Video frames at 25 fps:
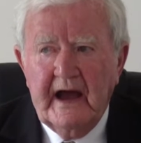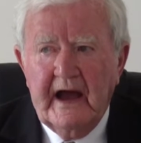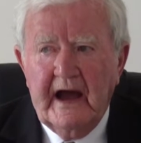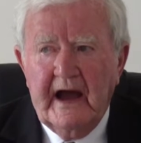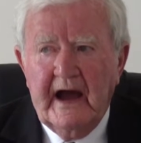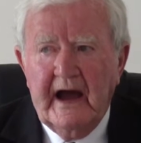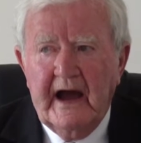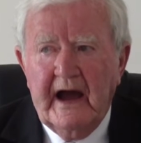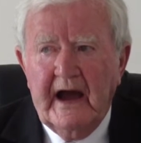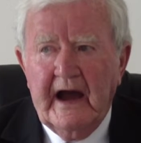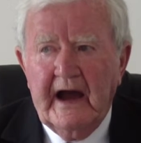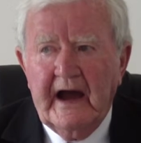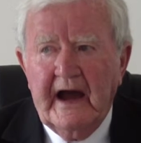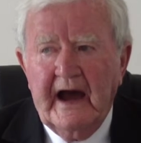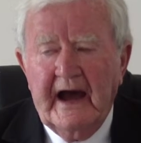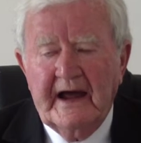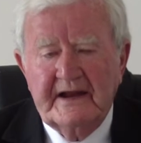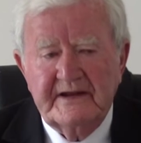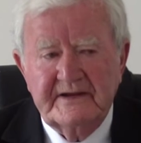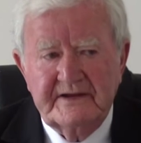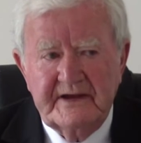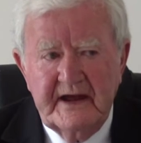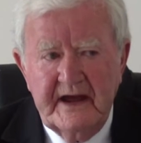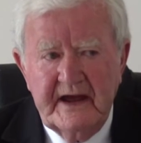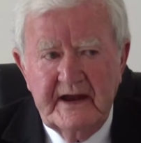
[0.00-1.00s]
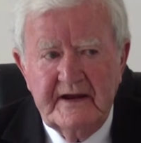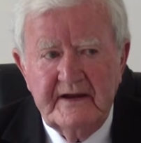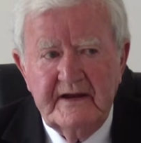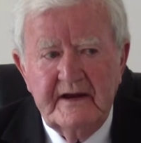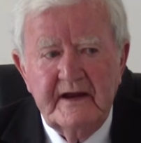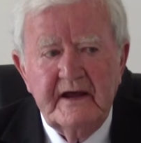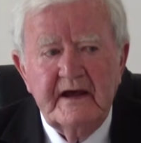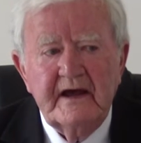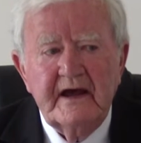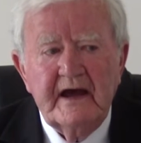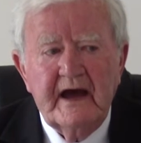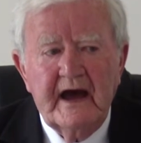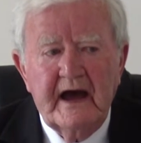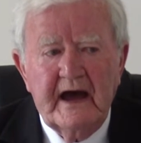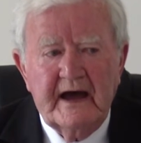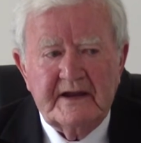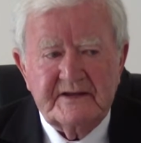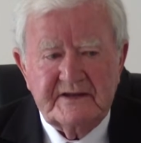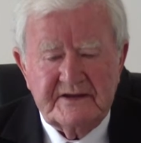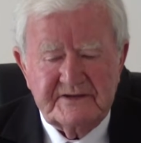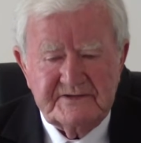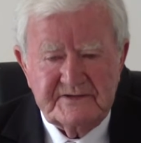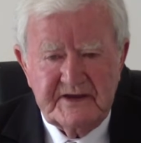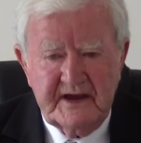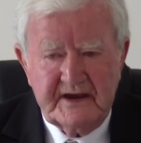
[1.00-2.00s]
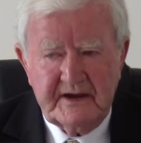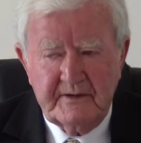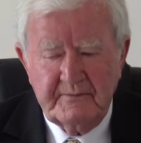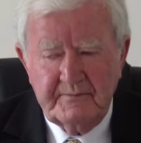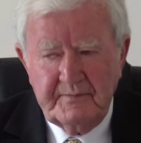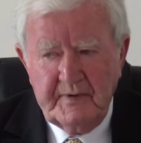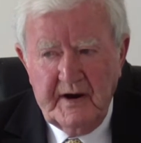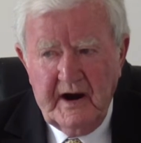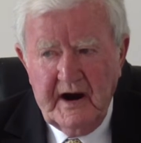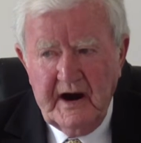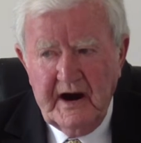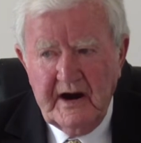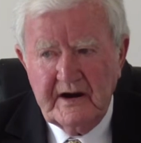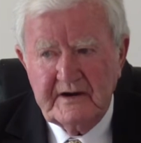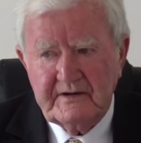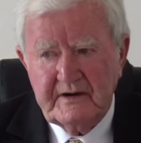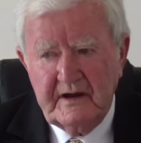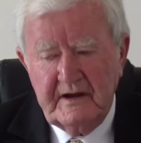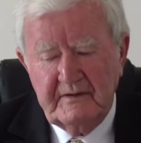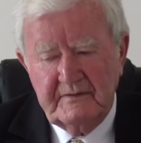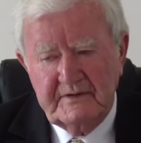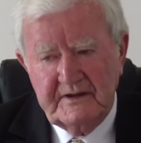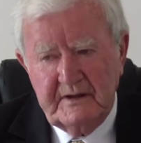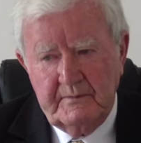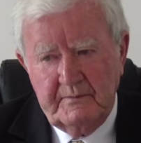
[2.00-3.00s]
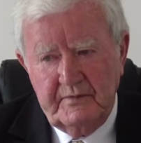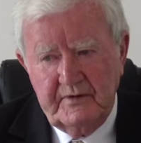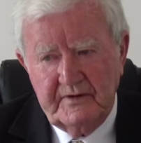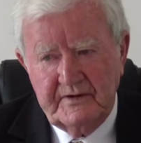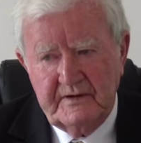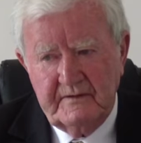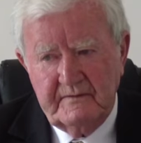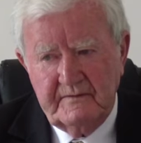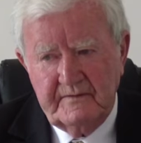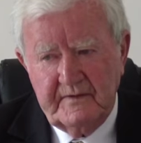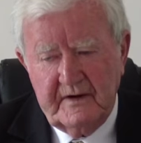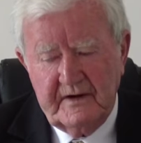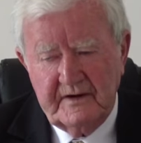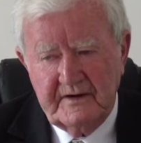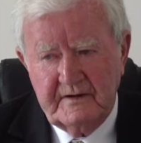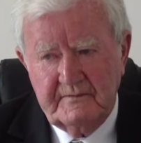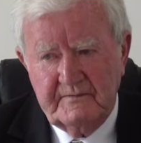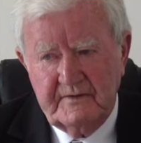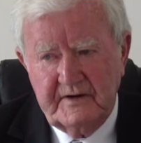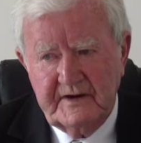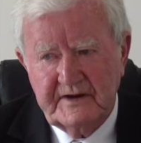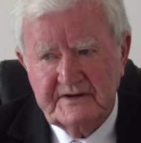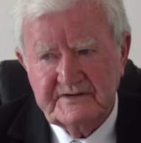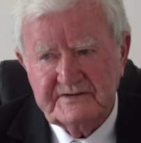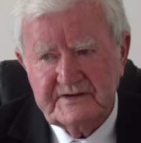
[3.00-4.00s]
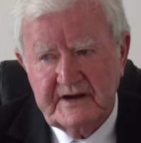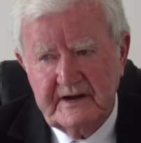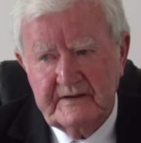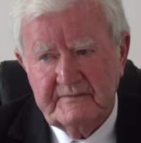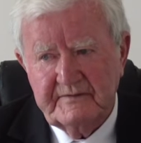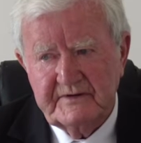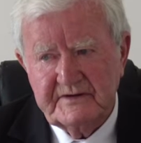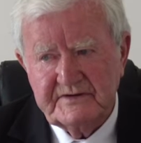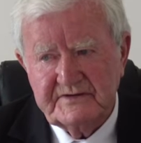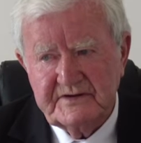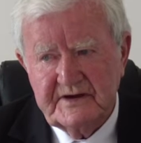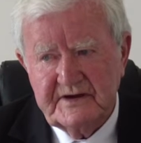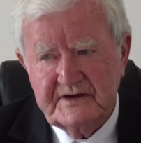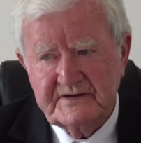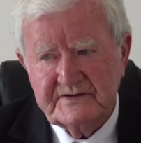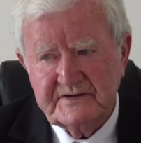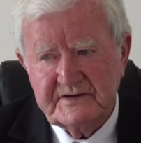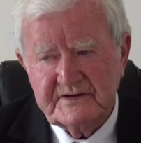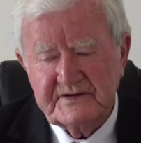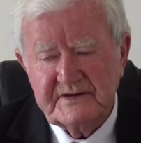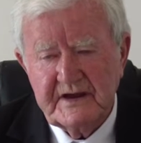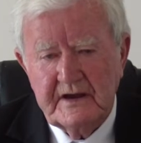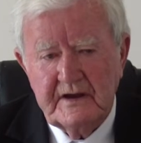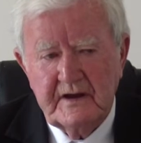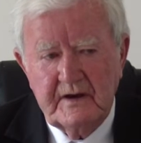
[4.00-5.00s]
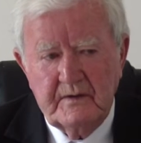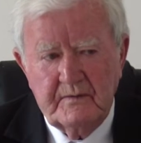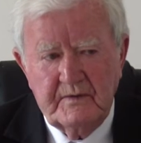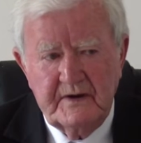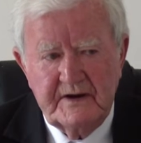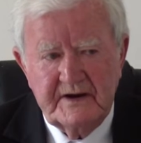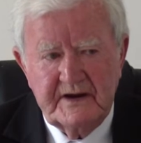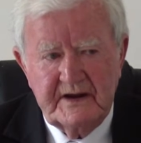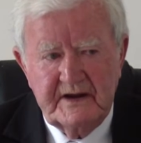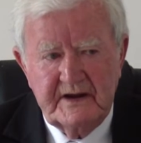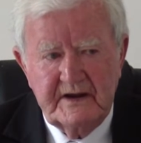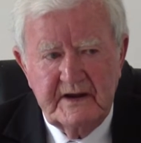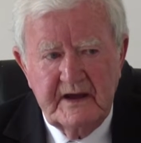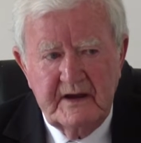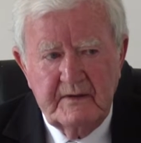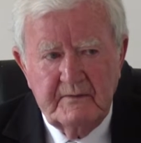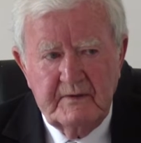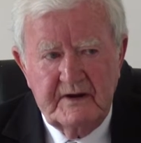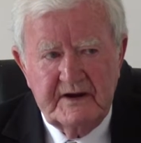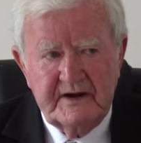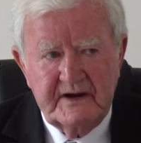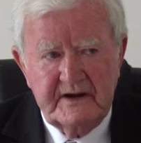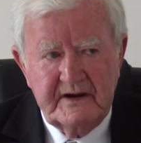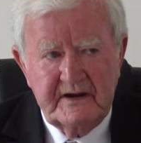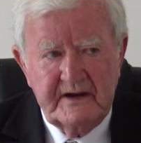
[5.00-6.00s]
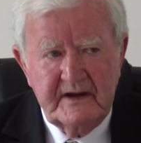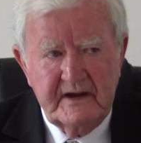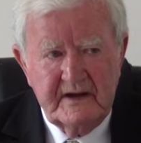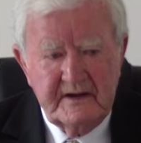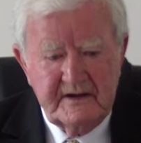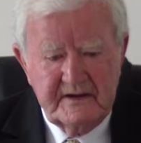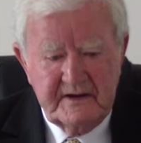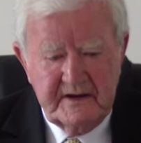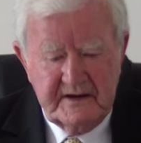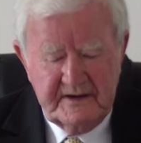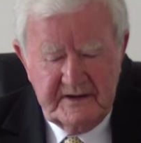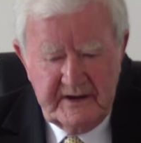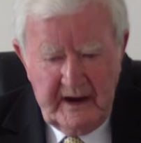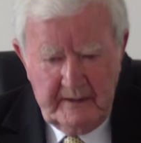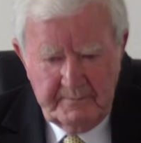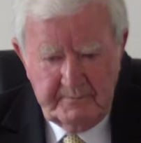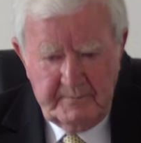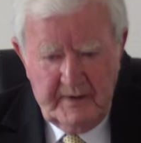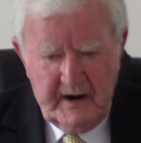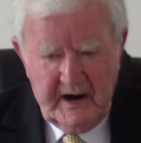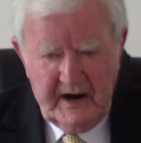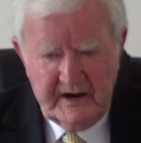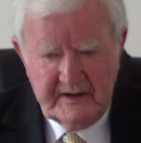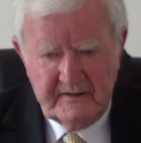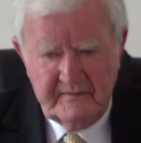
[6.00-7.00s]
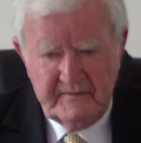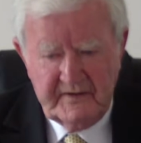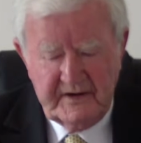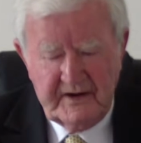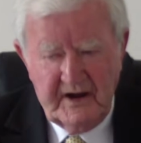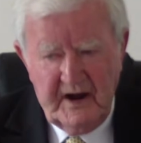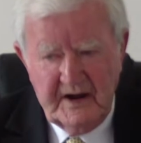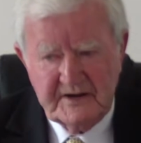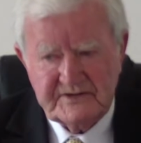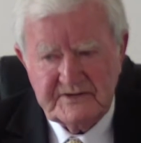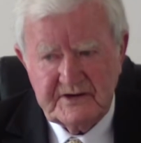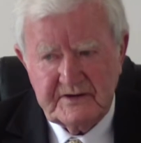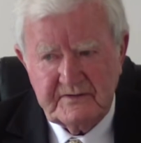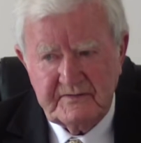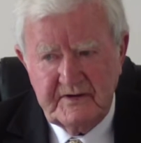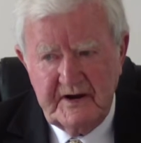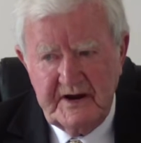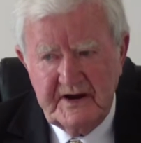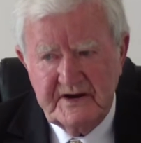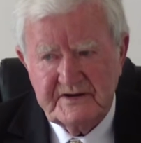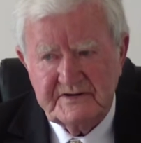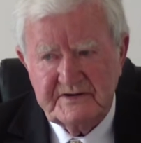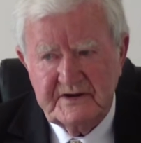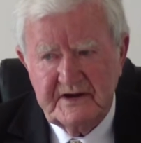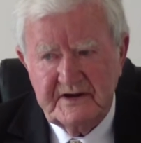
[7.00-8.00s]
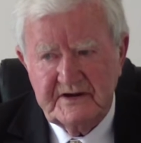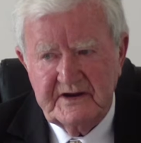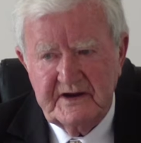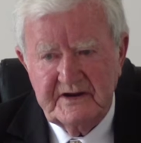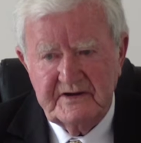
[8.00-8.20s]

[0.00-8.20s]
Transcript: And then at the second part, of the blood of our divine Saviour Jesus, when he did that part of the consecration,